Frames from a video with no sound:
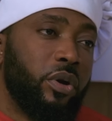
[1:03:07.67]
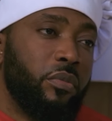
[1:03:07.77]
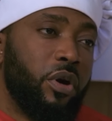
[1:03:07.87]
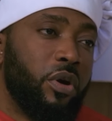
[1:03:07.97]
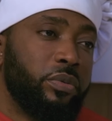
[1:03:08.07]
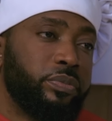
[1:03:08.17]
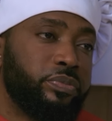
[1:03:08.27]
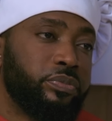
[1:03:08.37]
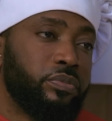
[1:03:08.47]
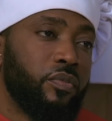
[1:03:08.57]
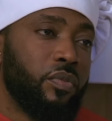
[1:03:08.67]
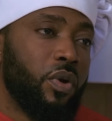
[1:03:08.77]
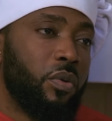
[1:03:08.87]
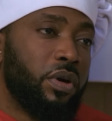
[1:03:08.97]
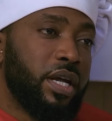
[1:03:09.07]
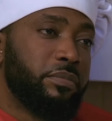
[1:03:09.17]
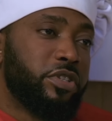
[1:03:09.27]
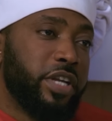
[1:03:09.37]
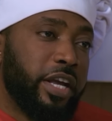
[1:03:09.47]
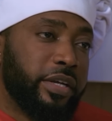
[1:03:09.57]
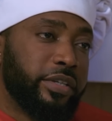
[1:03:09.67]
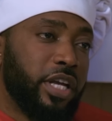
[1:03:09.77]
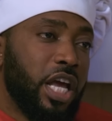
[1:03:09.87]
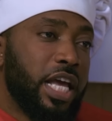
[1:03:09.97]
Oboko, what I'm saying